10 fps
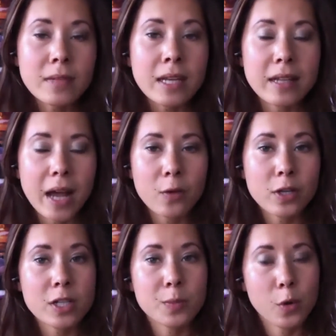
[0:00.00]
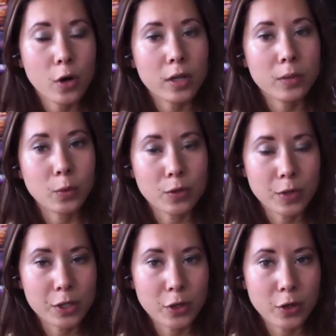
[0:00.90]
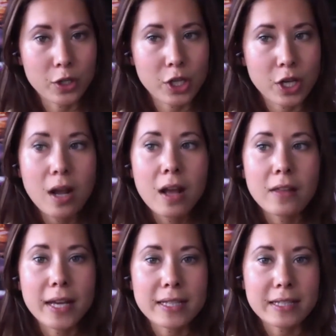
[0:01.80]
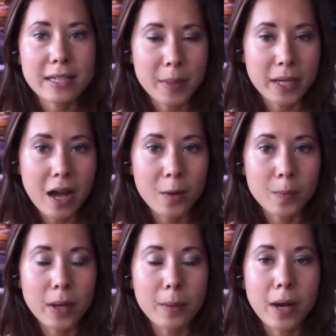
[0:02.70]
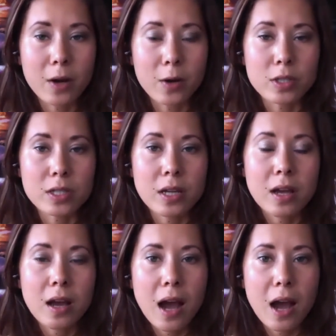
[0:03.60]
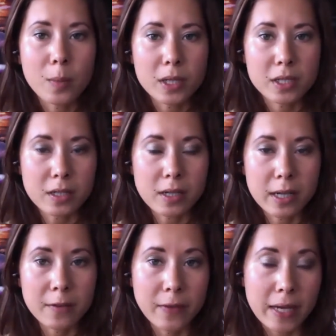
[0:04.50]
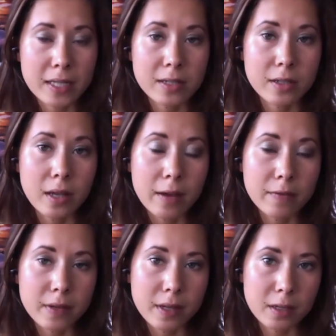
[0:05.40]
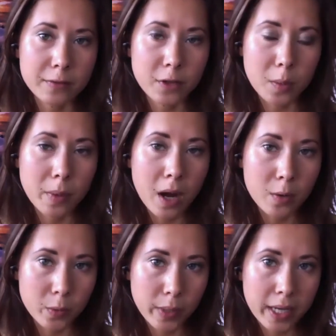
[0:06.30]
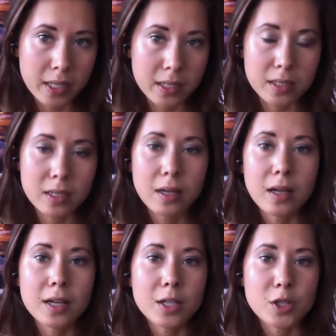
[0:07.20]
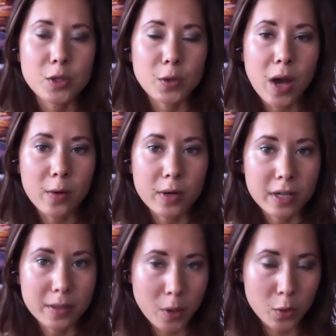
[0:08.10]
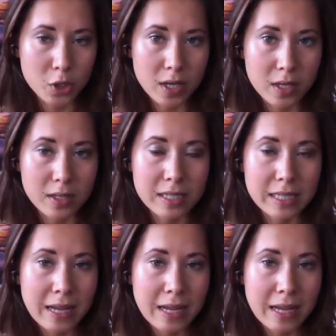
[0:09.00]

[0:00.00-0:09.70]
Now there's more and more research that's coming out about how bacteria affects everything from our weight to our emotions,